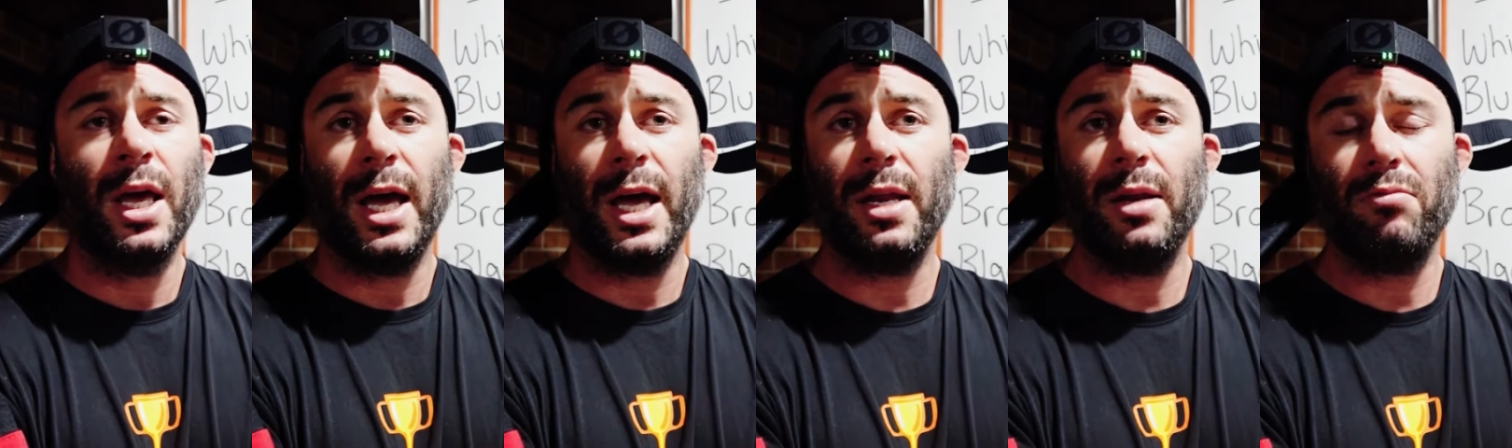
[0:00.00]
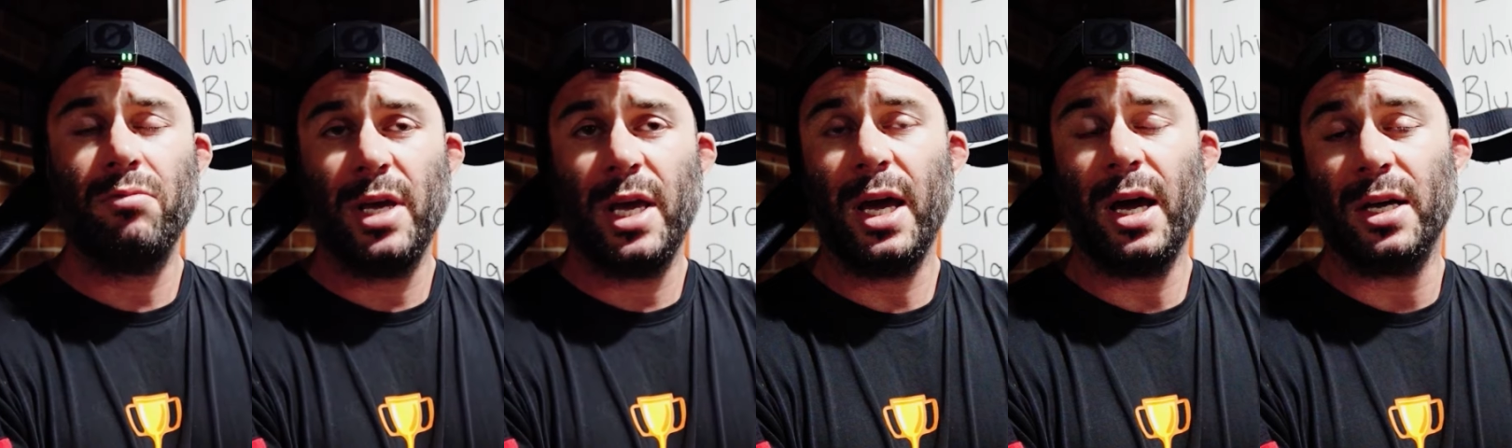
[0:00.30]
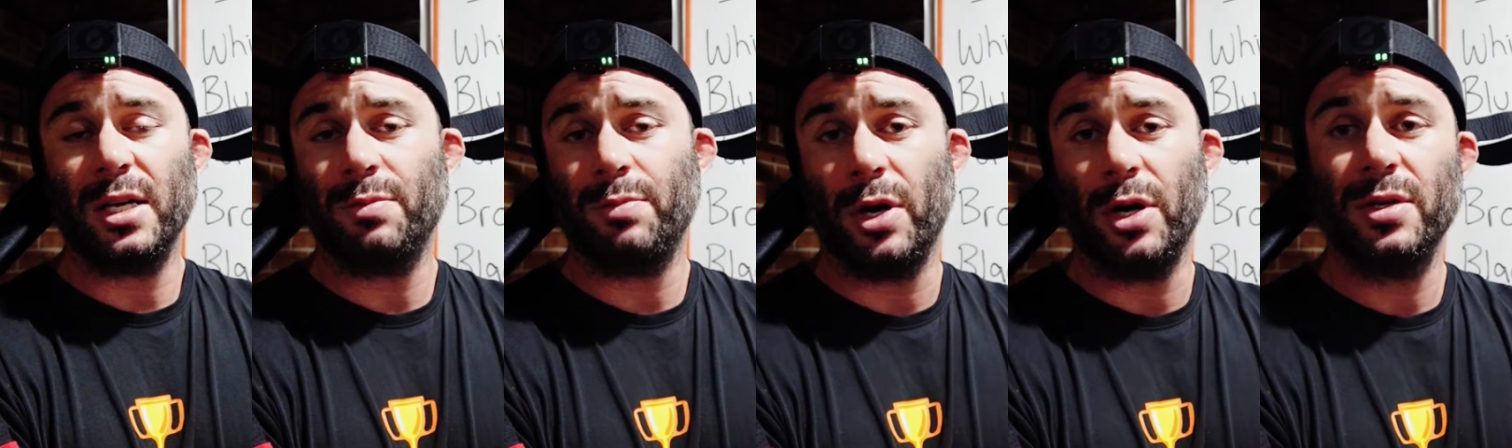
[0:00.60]
And yeah,
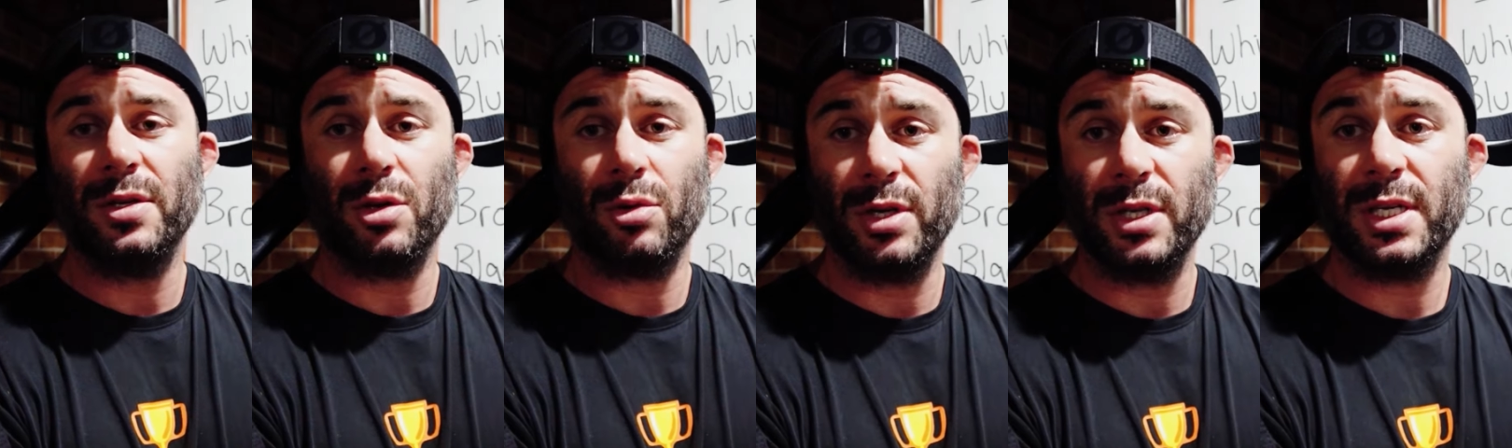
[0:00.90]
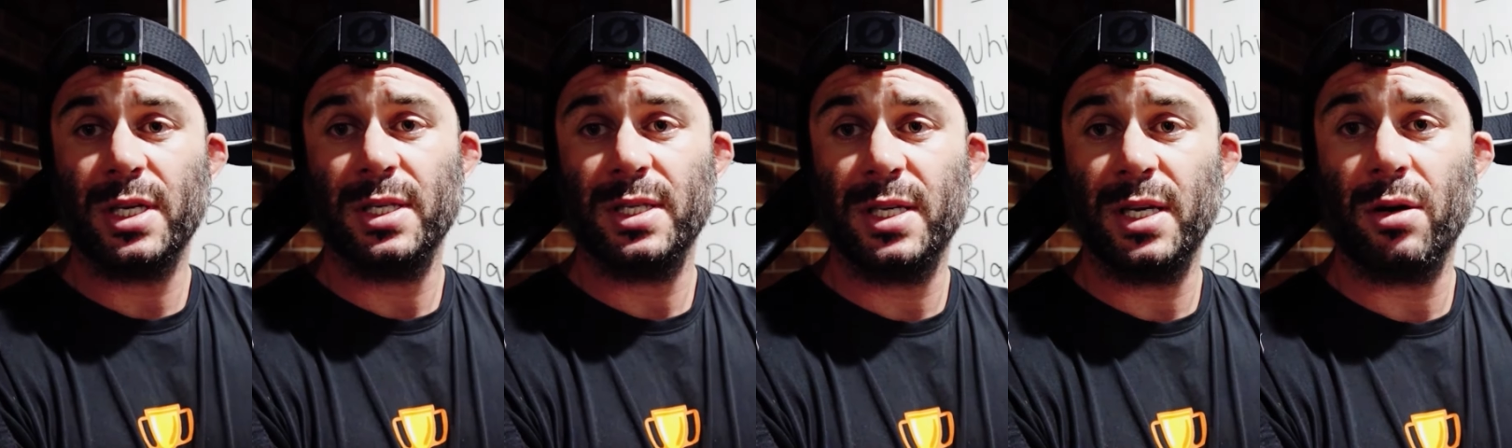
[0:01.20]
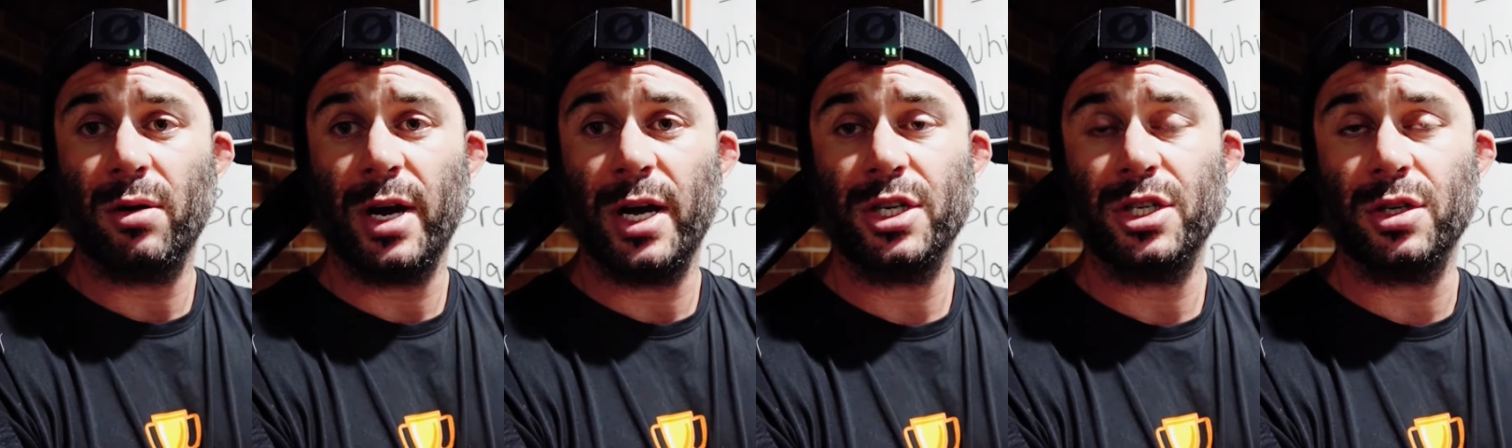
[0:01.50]
I suppose there is
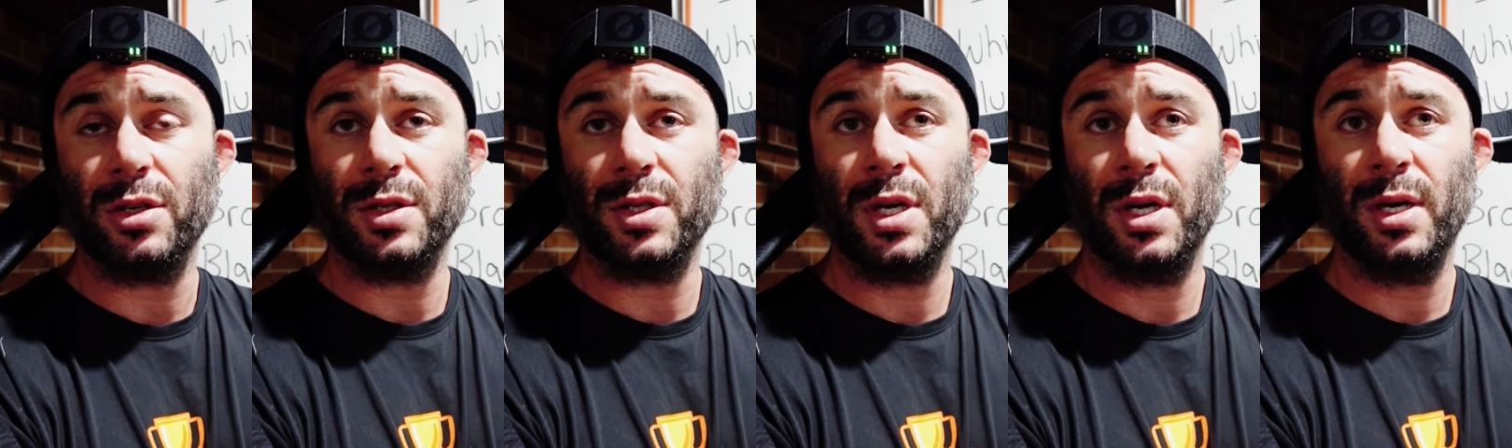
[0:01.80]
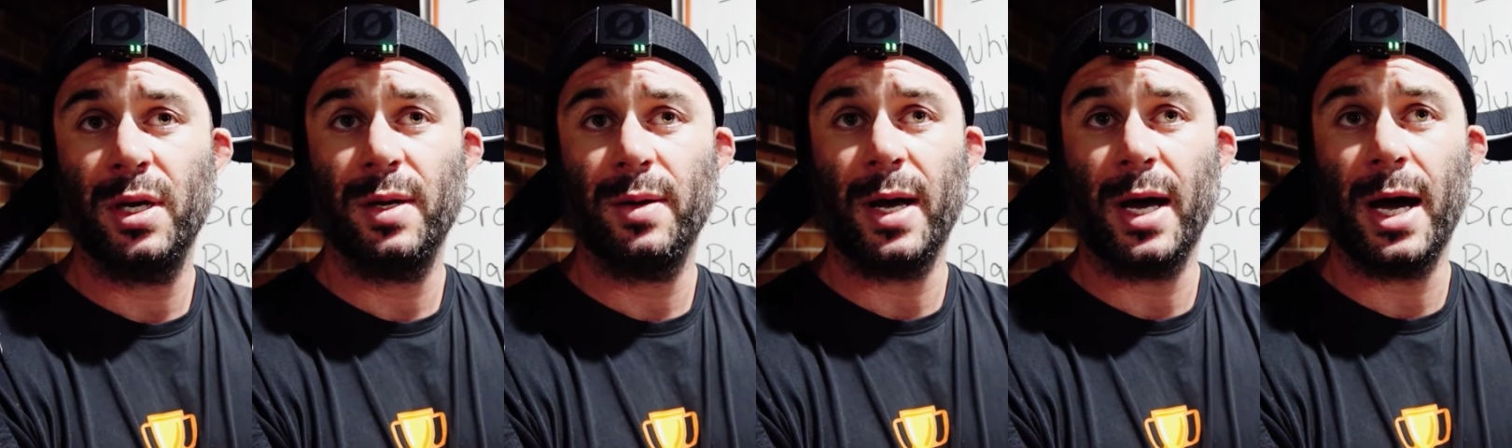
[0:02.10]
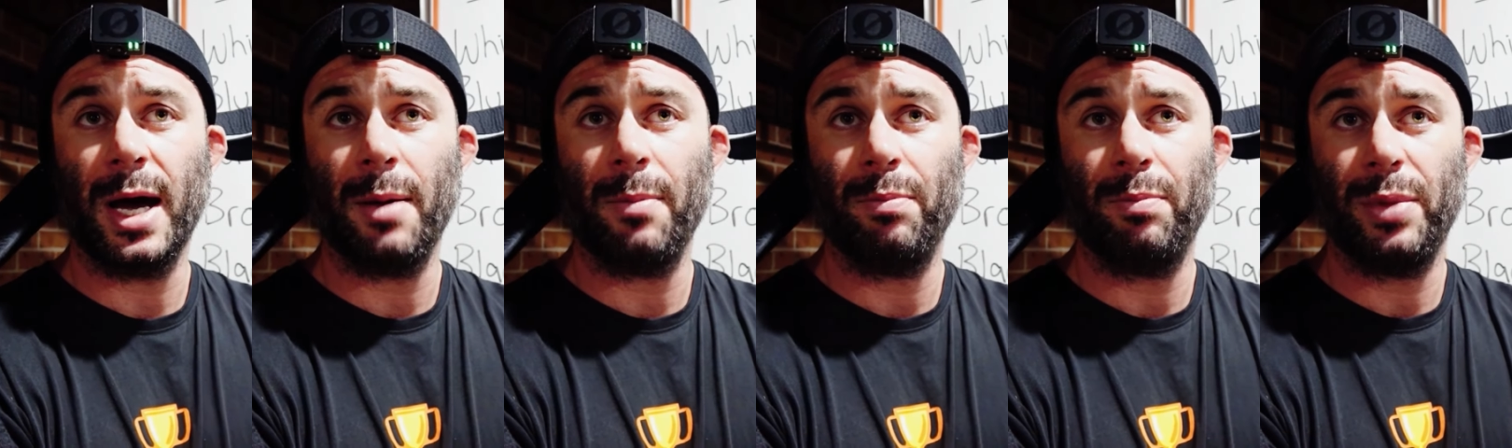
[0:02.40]
considerations,
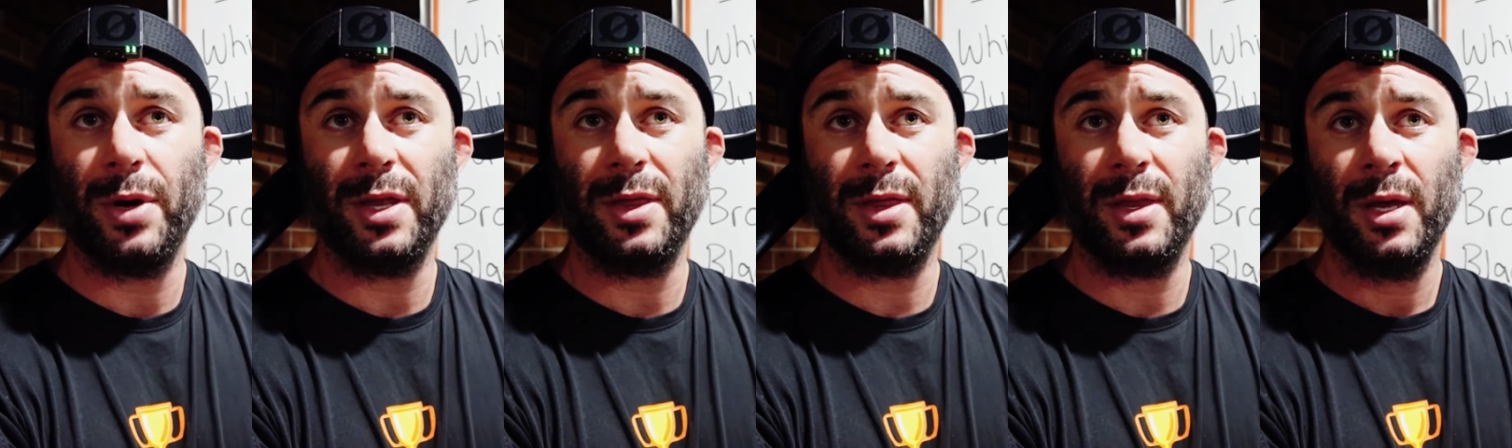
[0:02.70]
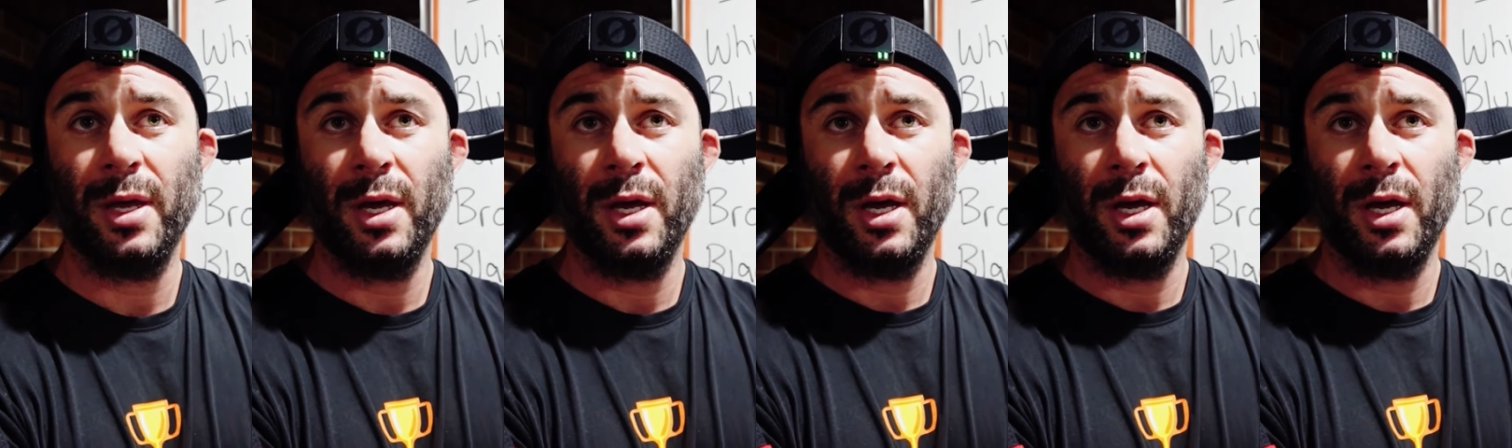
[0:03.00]
um, but